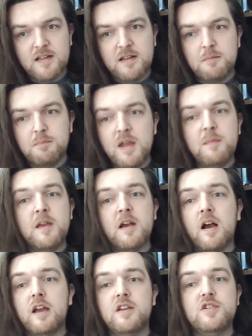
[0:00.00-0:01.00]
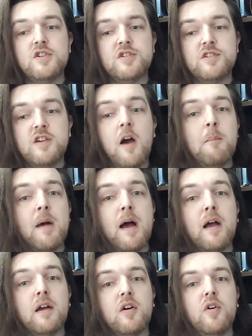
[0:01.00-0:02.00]
Maybe I can just cut
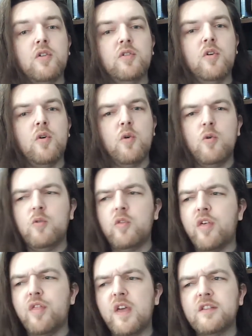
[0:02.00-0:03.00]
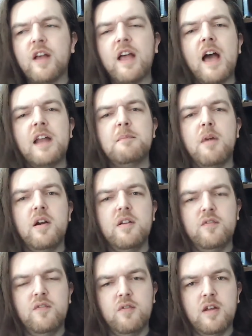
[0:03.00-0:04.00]
back on all the things I had in
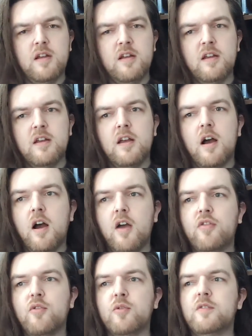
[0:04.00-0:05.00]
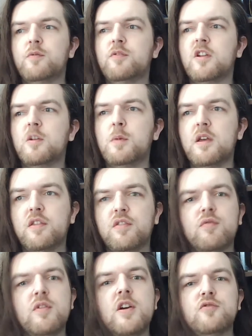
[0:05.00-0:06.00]
mind for it. I thought this was going to be a
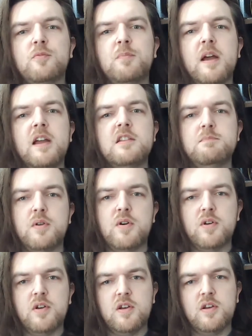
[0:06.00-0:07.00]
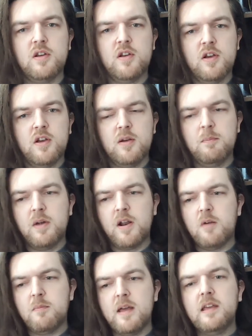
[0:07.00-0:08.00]
300-page book, but
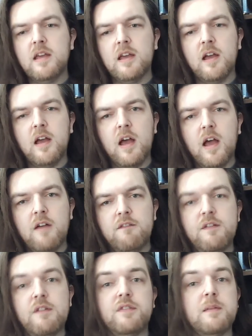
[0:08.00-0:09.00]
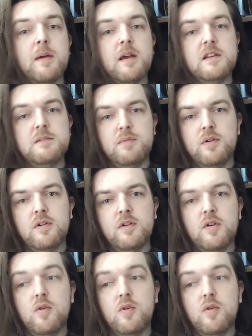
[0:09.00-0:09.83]
I'll make it a 50-page book.